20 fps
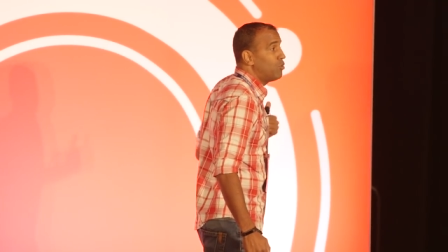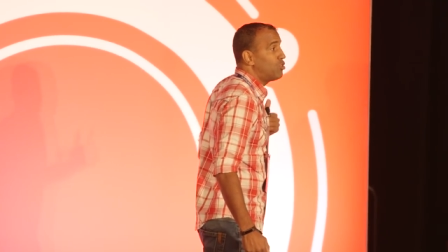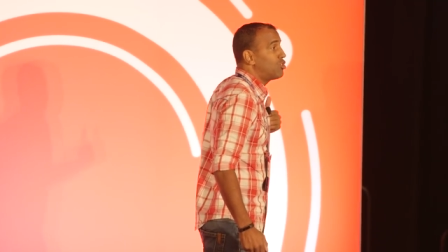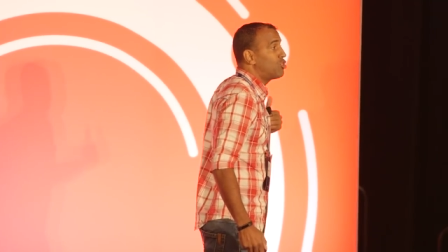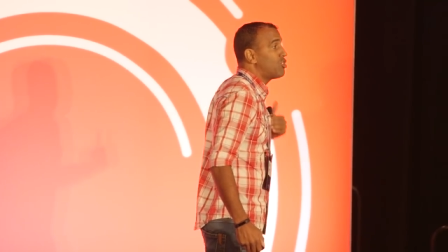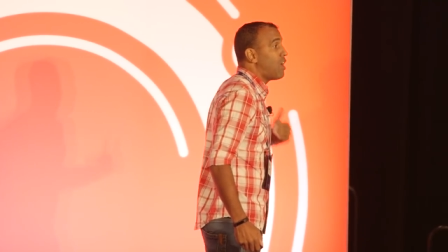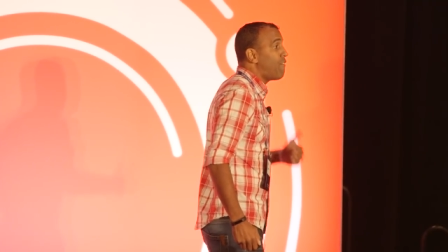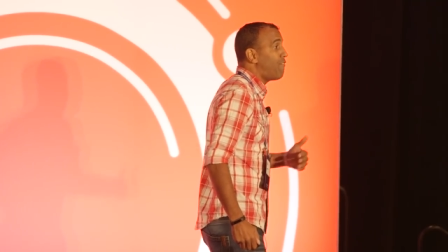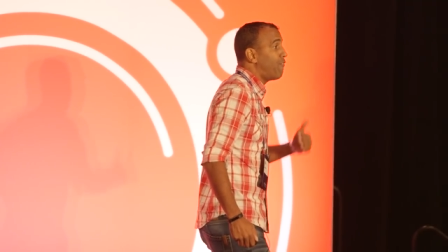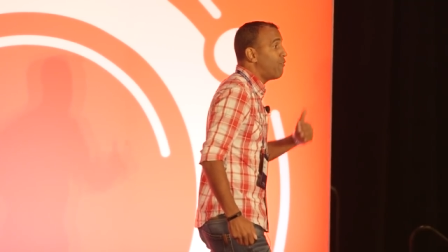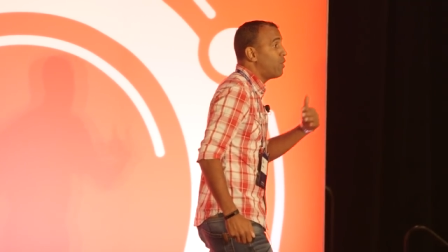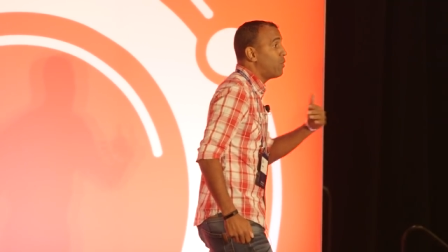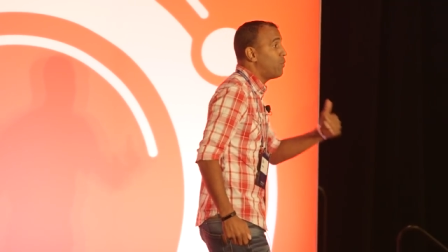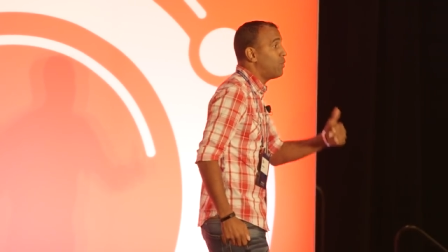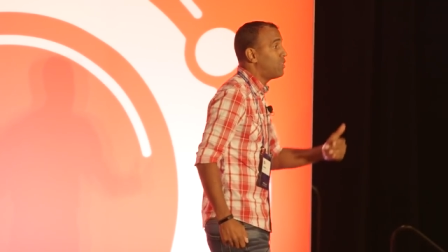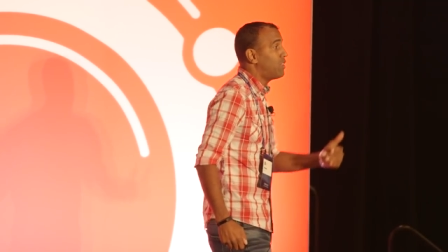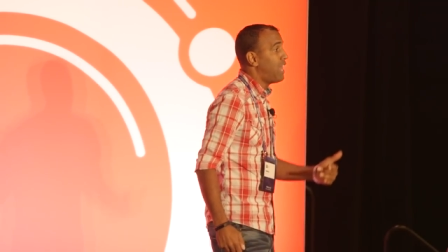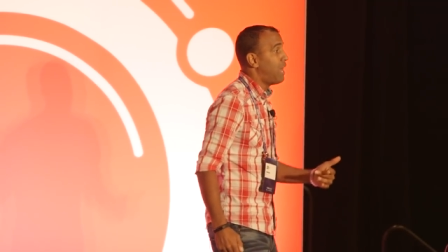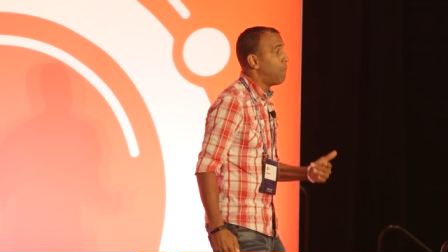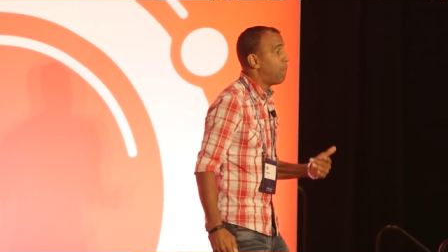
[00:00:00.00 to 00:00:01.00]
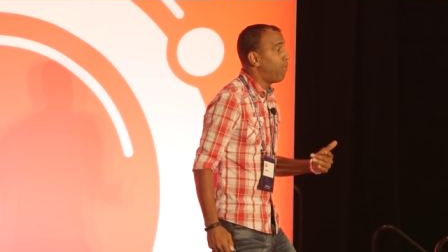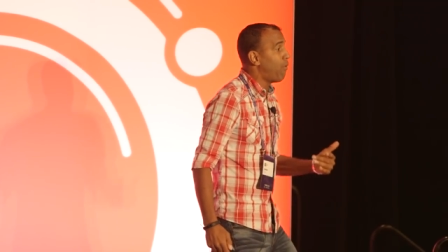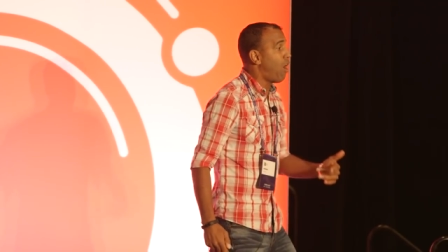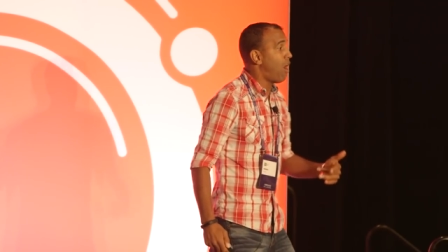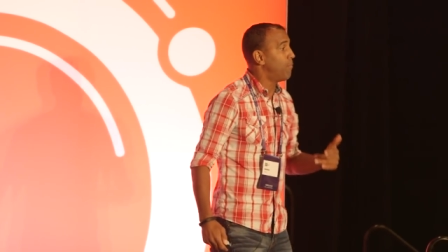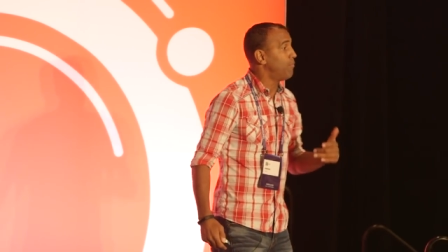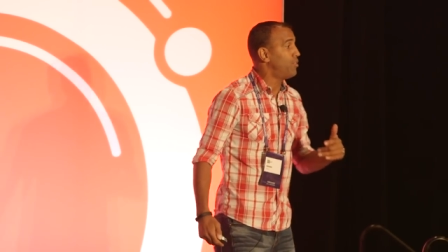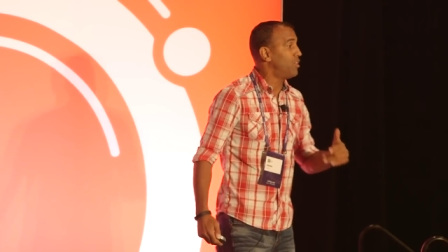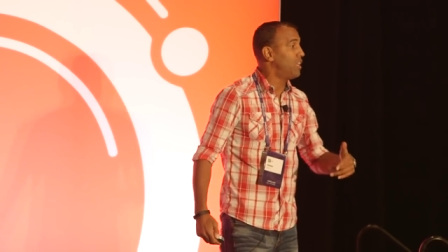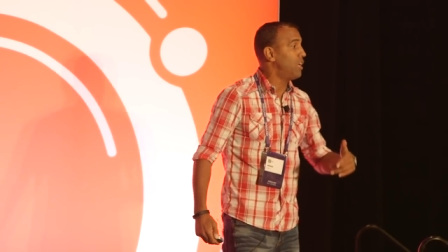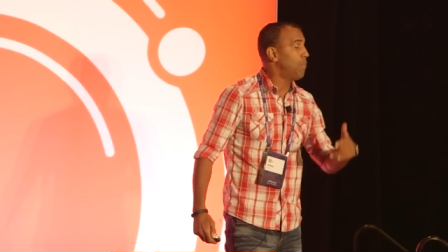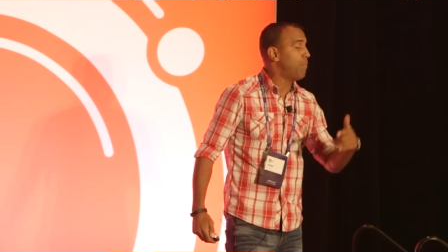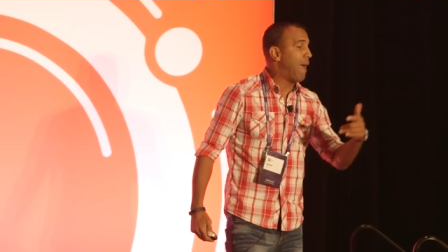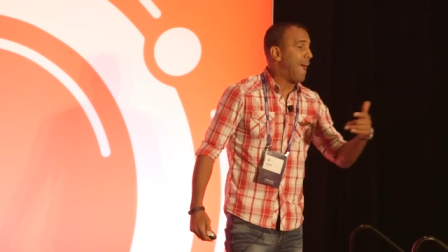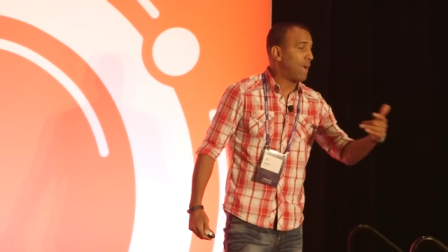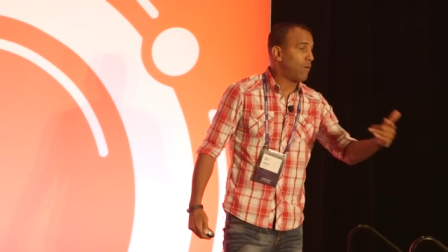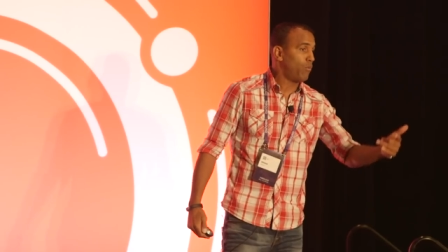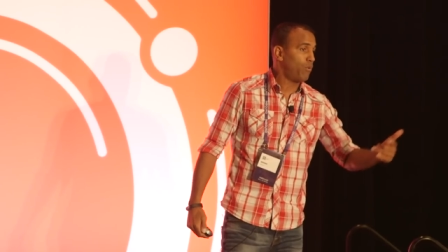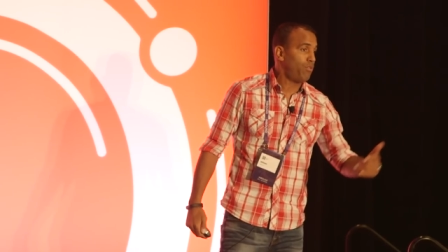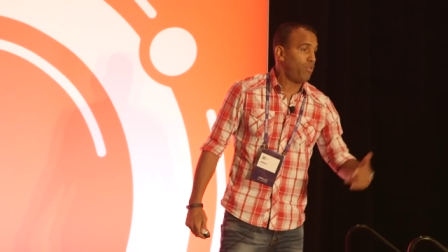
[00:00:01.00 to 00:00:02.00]
who's suffering with that problem to get
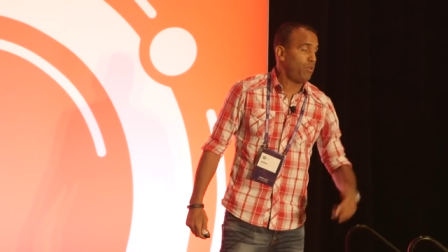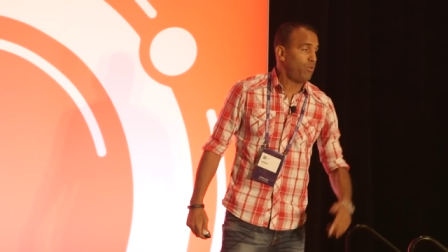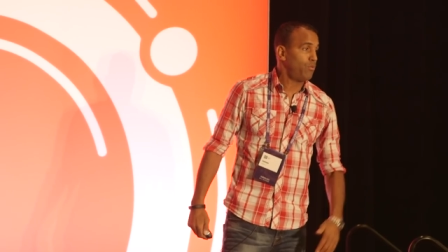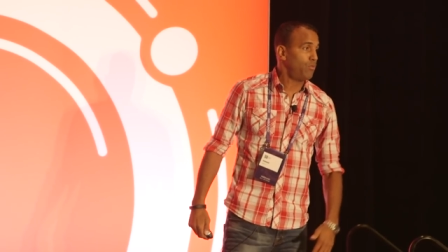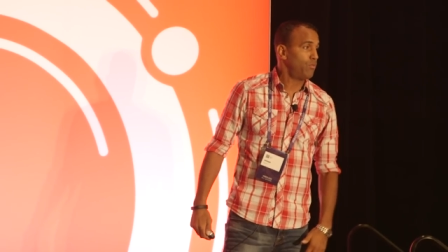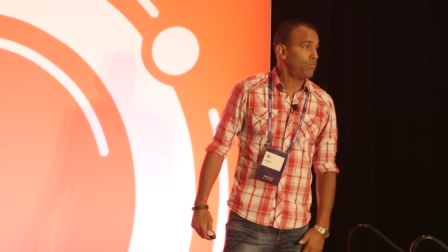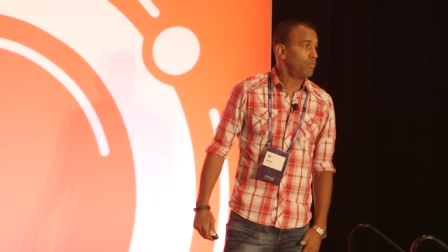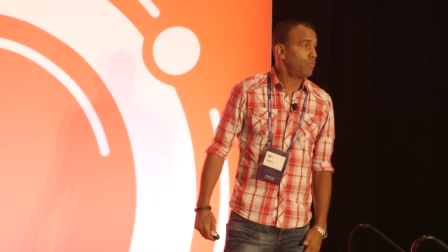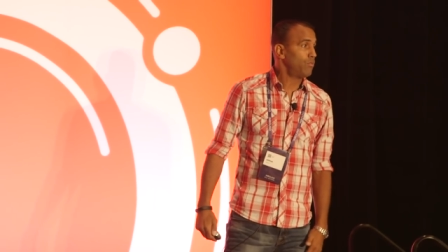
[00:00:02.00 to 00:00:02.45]
back with you?